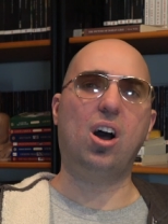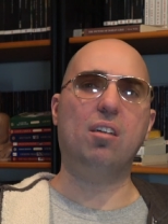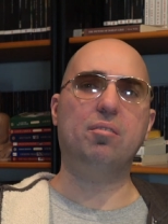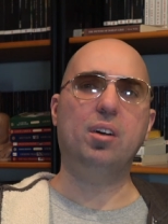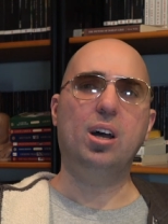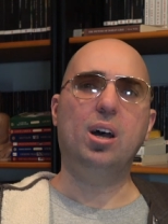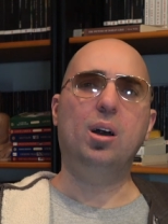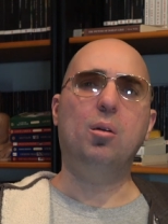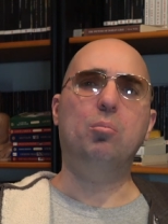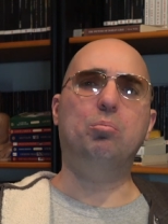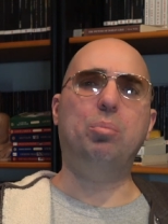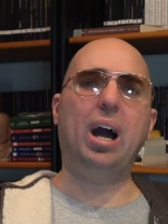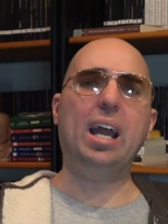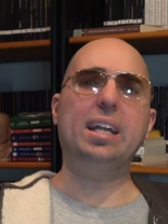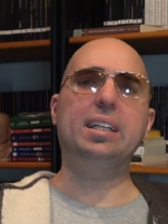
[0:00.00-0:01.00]
off,
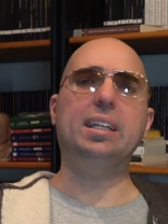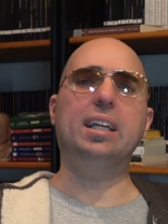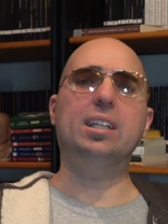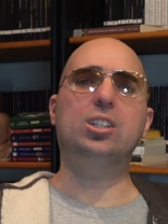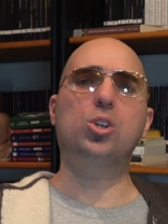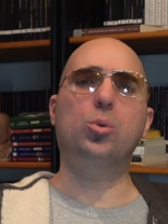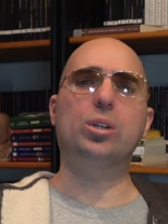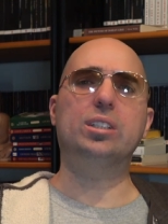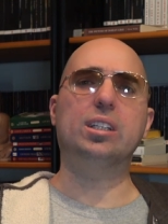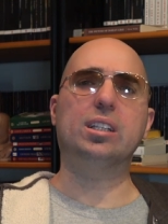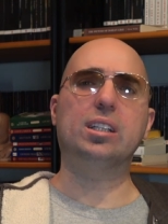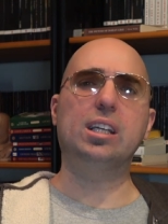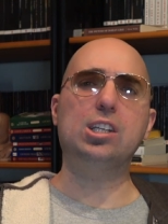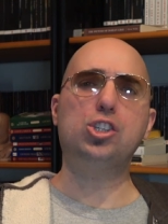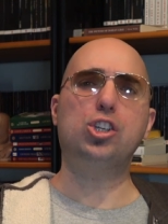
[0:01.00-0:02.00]
bite into a
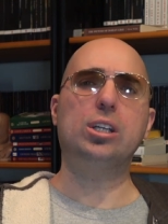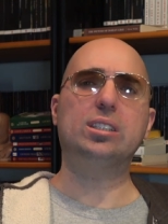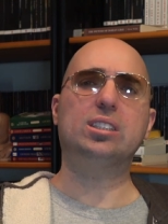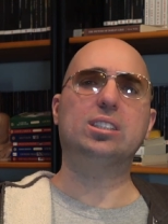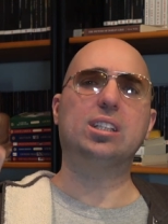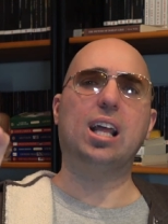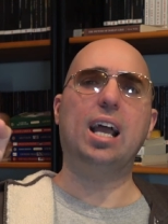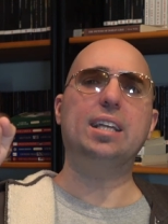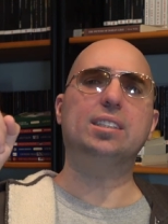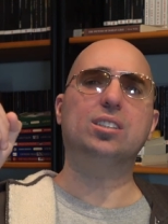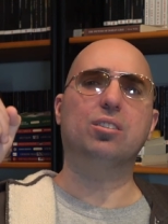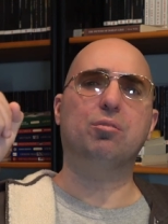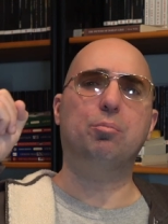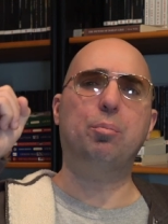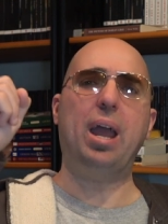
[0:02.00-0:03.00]
delicious slice
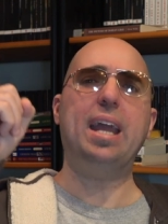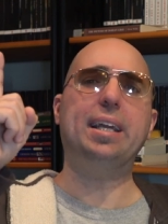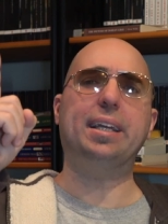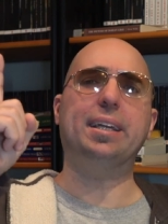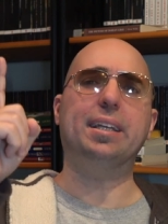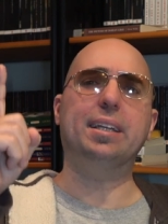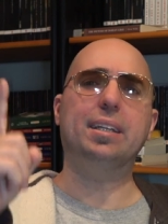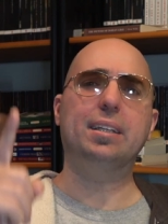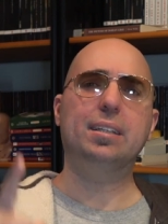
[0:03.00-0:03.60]
of bacon.